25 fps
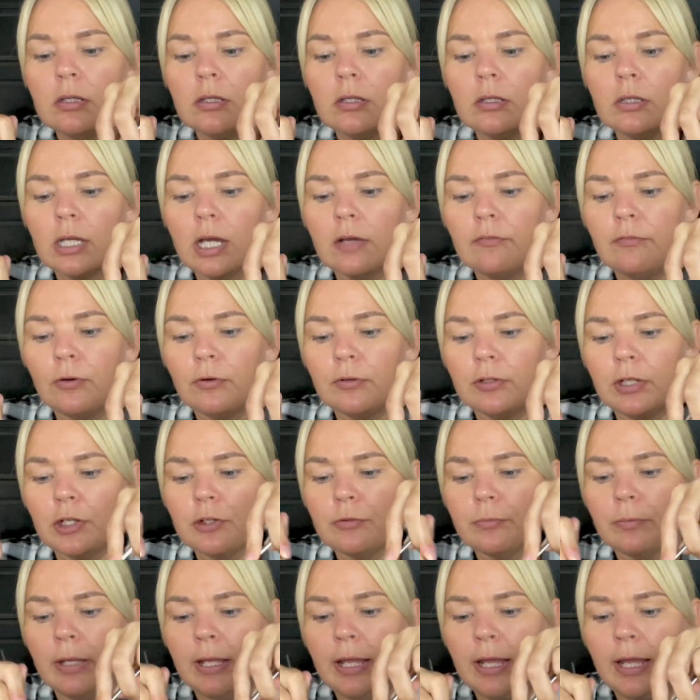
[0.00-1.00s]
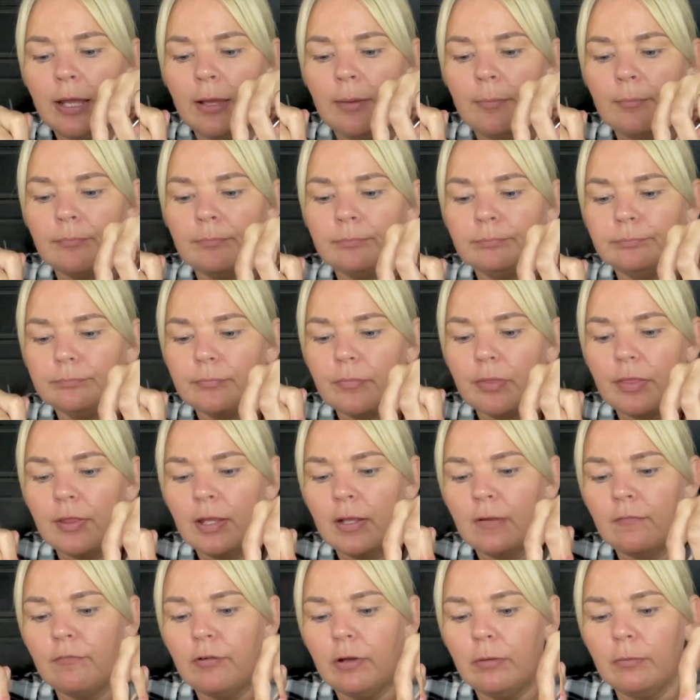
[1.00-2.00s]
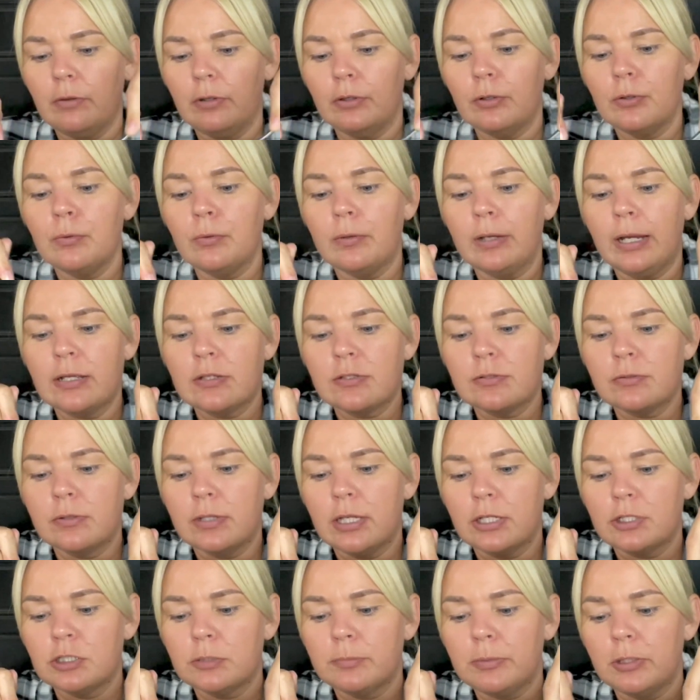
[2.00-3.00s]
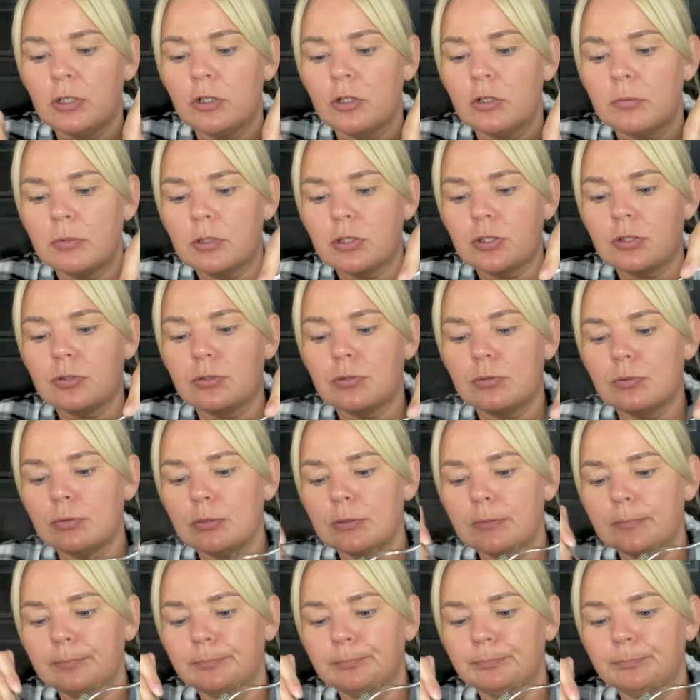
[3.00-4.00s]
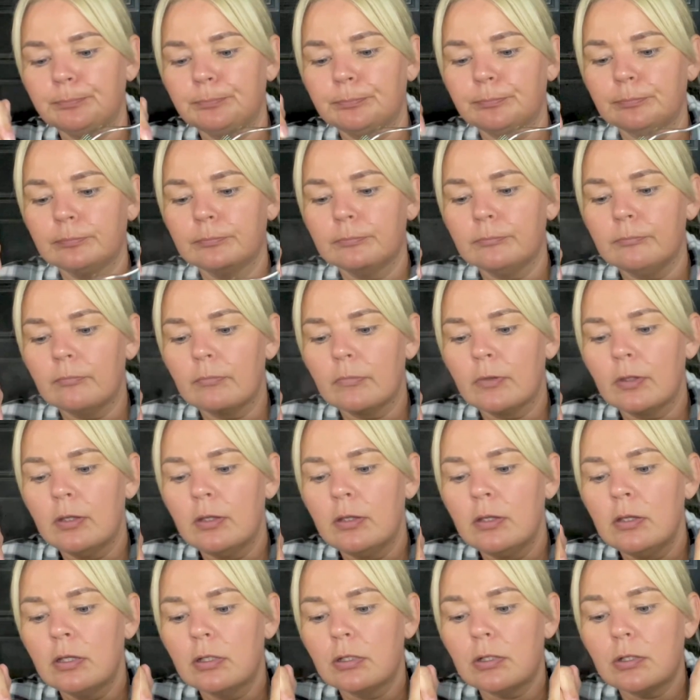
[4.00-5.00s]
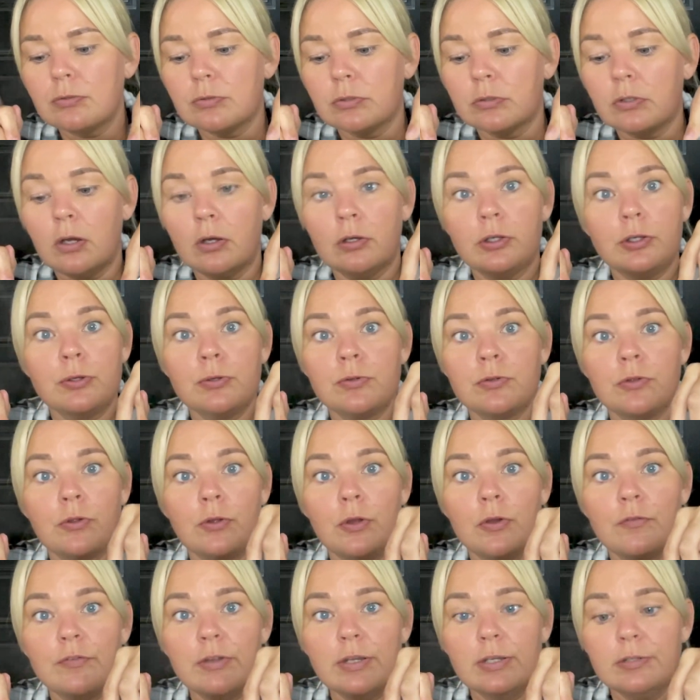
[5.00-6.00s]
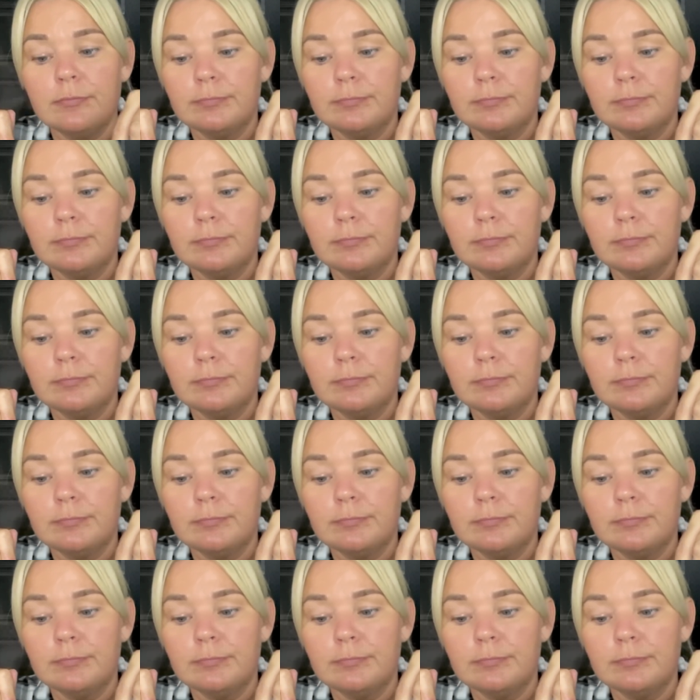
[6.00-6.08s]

I've ordered a thing for our cooker, so that should be coming soon because I can't use the oven.